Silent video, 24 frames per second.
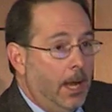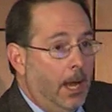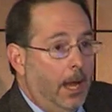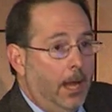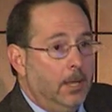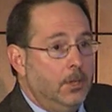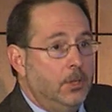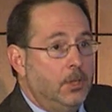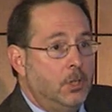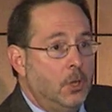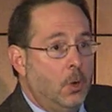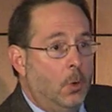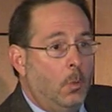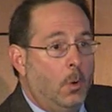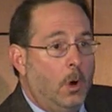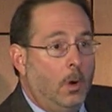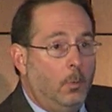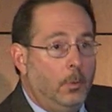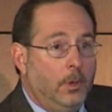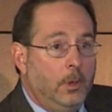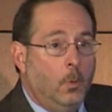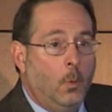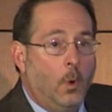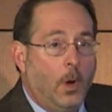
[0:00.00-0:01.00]
And so
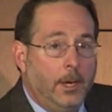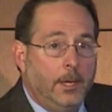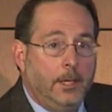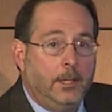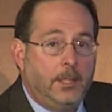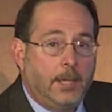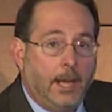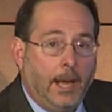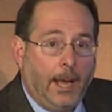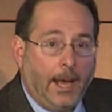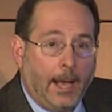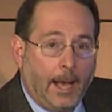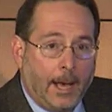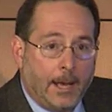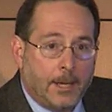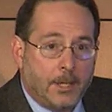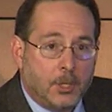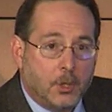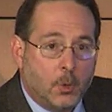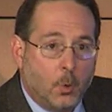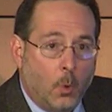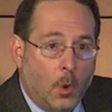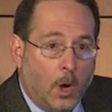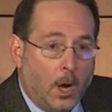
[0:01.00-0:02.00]
what we wanted to
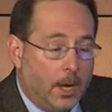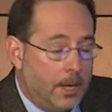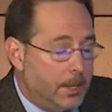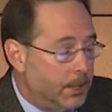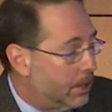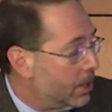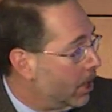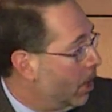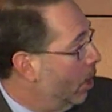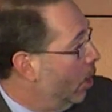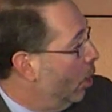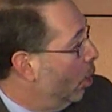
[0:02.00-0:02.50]
ask was,